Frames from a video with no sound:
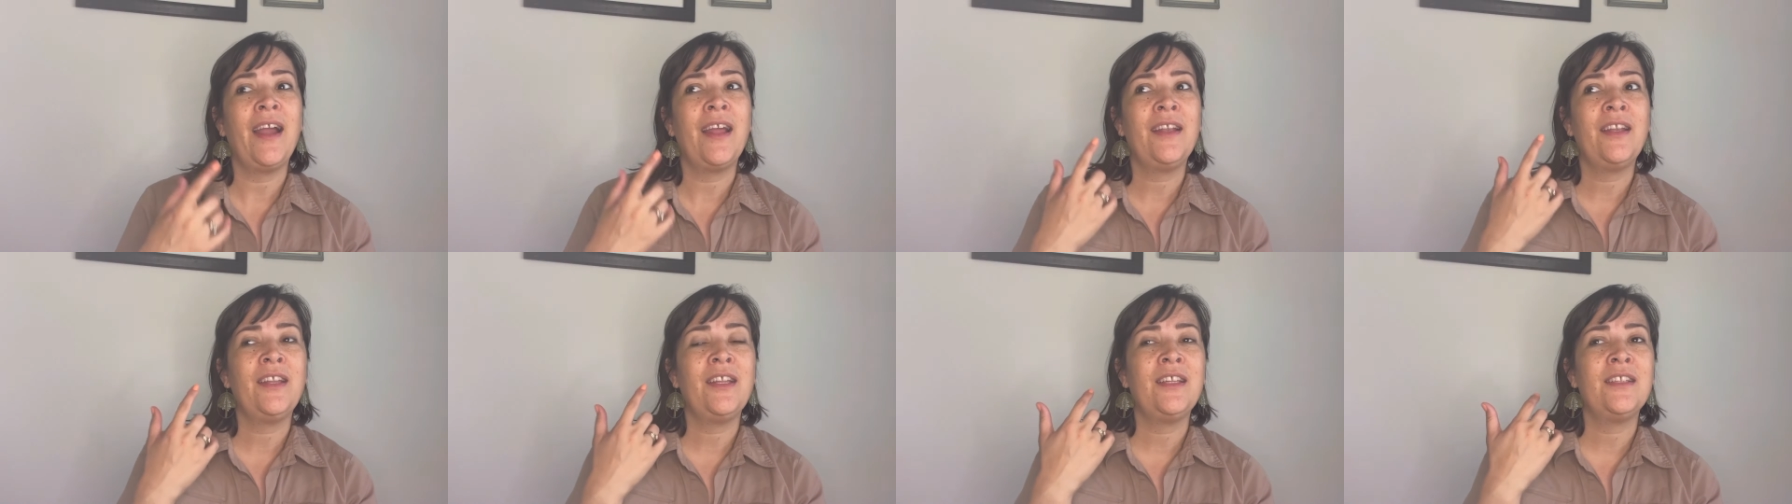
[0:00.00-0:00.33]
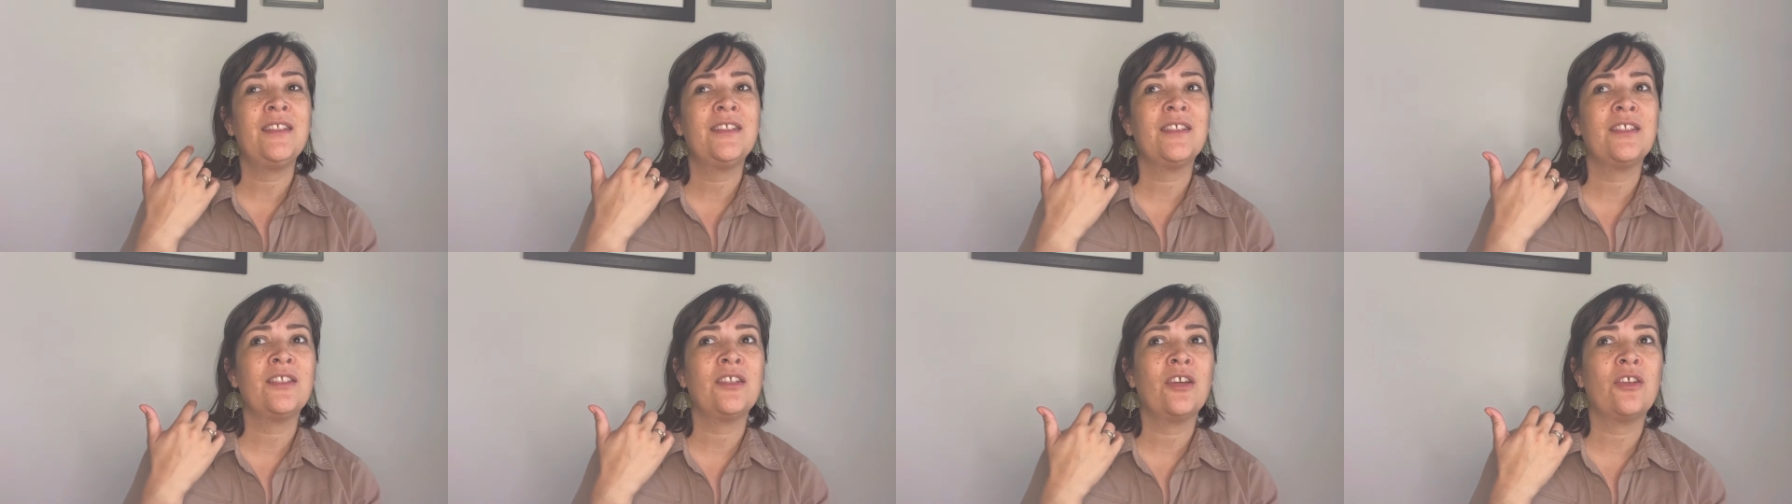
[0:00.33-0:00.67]
need
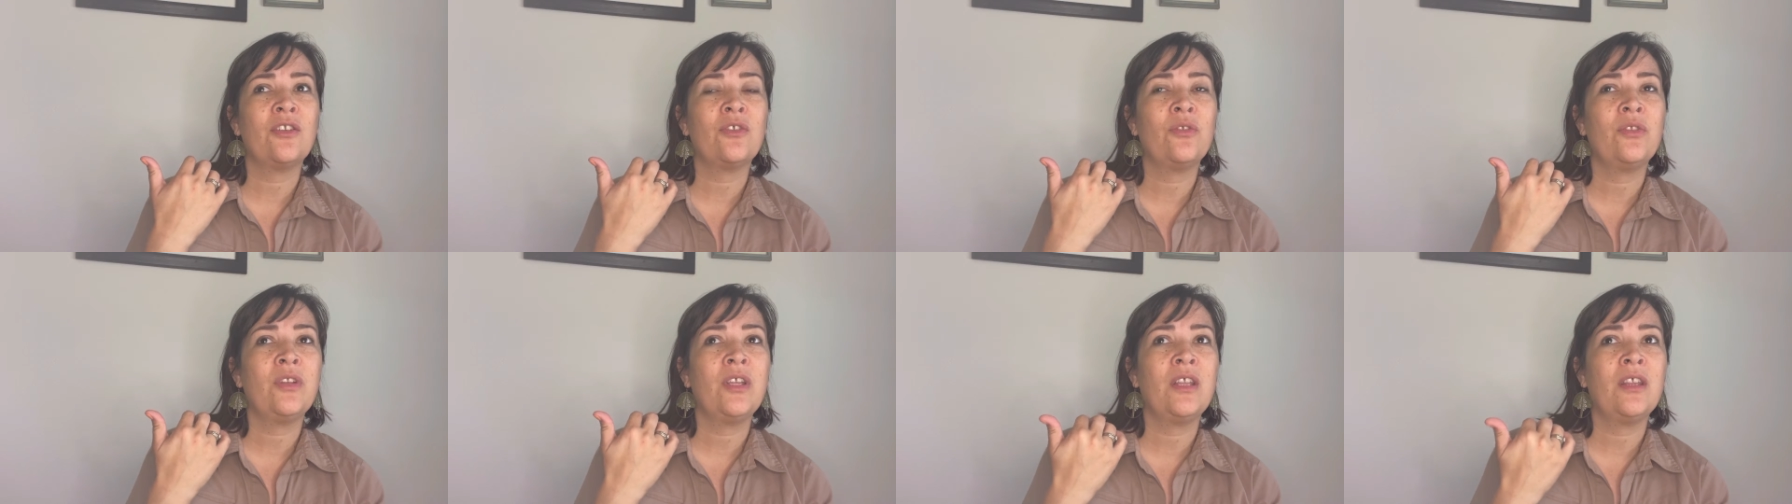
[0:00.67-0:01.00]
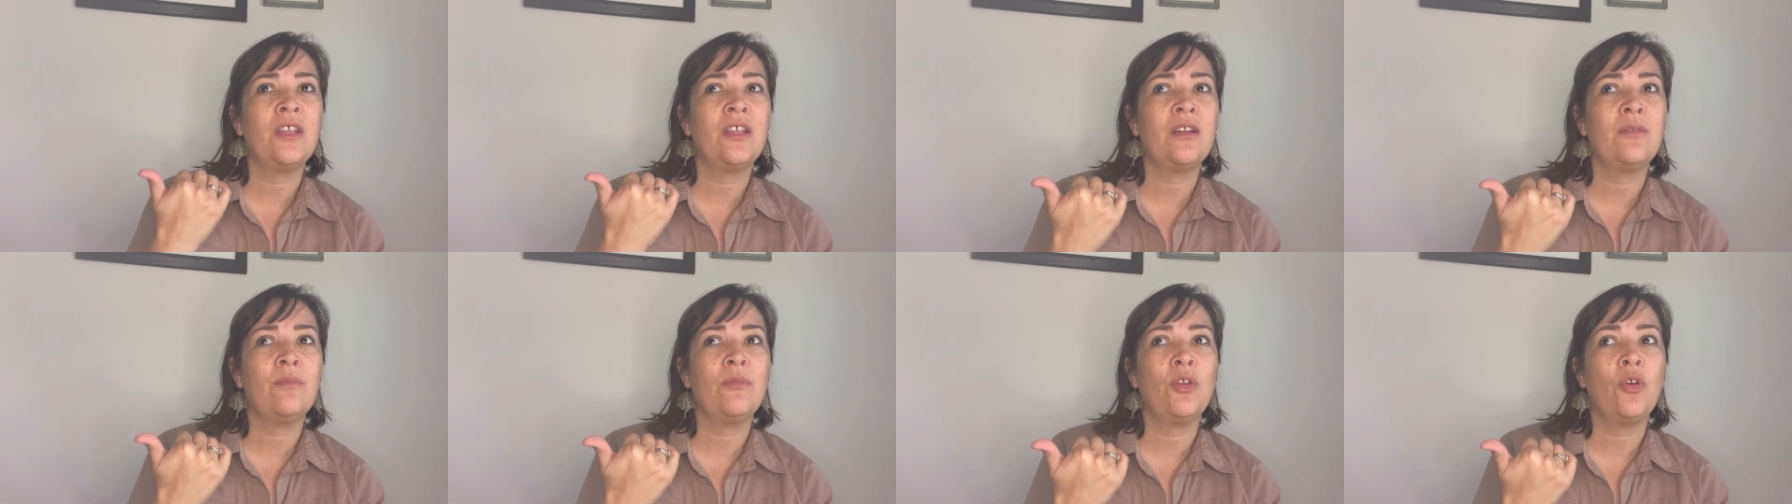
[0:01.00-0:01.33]
to not only
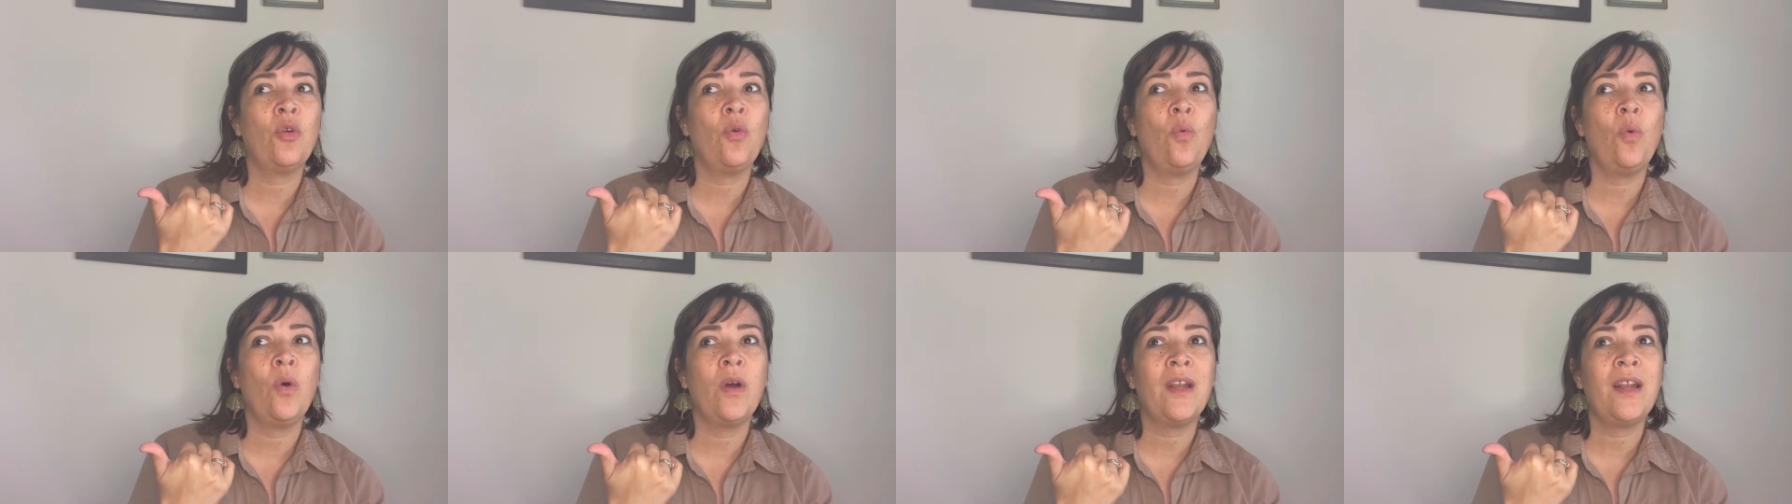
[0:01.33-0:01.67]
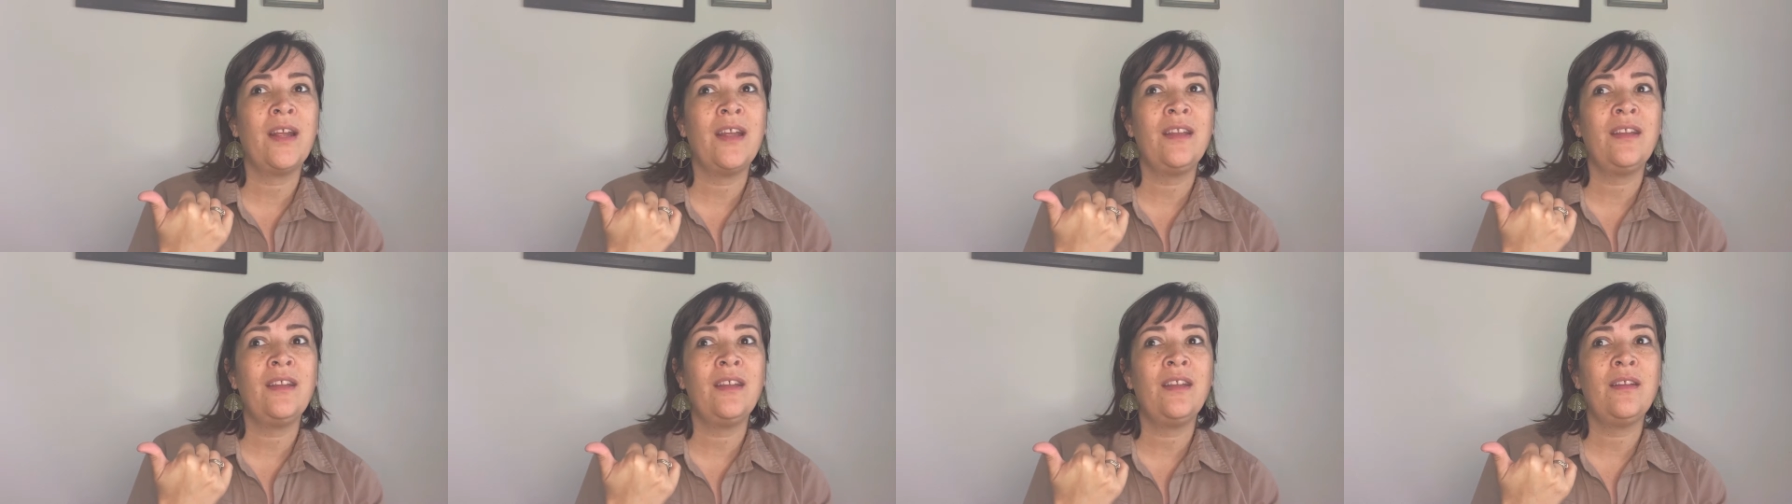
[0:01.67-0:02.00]
let him know what
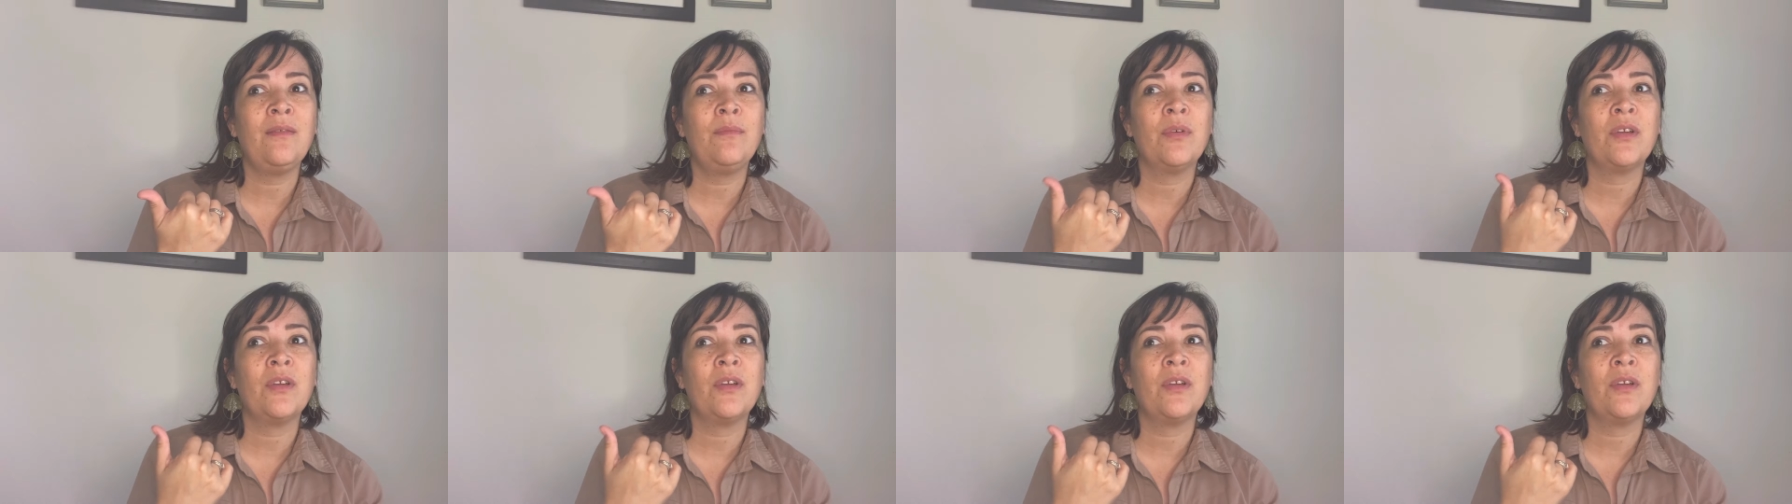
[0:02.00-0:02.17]
I need,